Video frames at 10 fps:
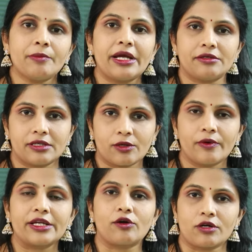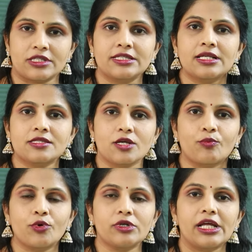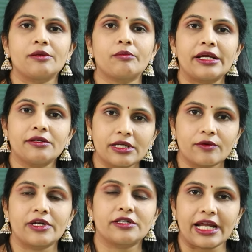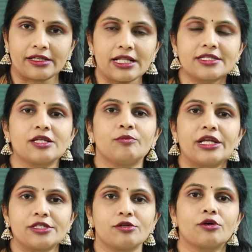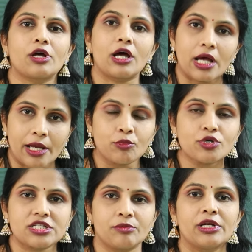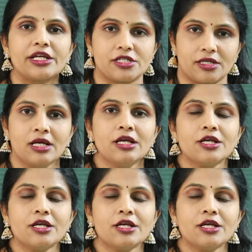might require oxygen support and might require tactile stimulation or ambostimulation.